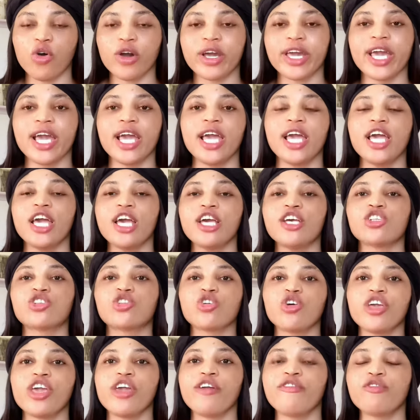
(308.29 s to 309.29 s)
Okay,
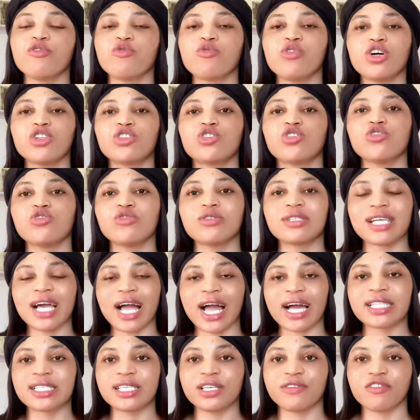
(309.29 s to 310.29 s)
so if you want to use
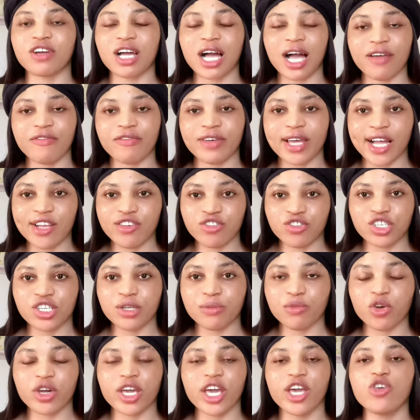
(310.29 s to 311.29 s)
Active Caviar
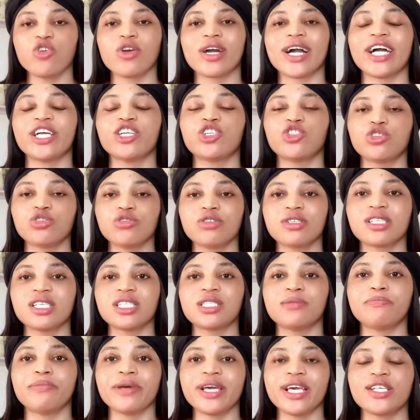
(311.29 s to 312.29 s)
Drip, okay, you can choose
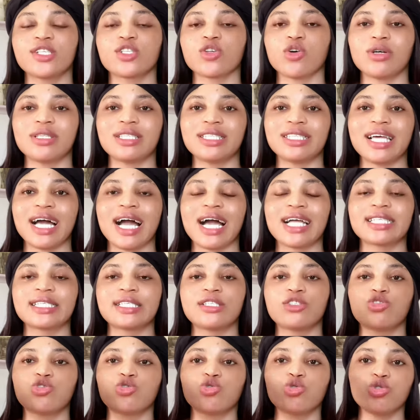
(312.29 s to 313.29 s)
it based on
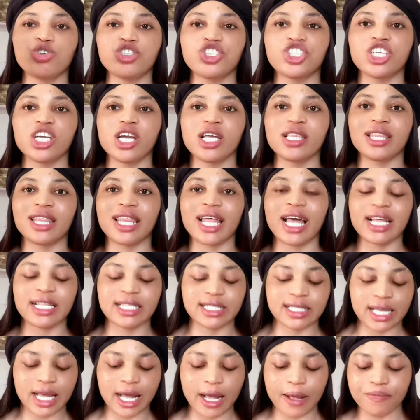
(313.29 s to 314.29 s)
that. Two shade
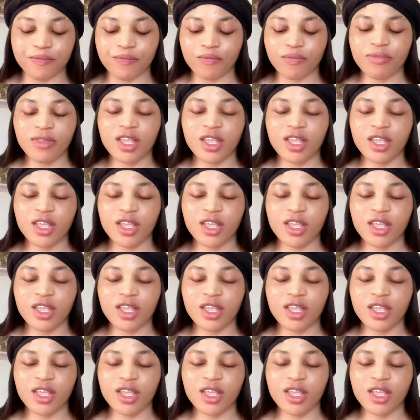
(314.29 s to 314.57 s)
lighter,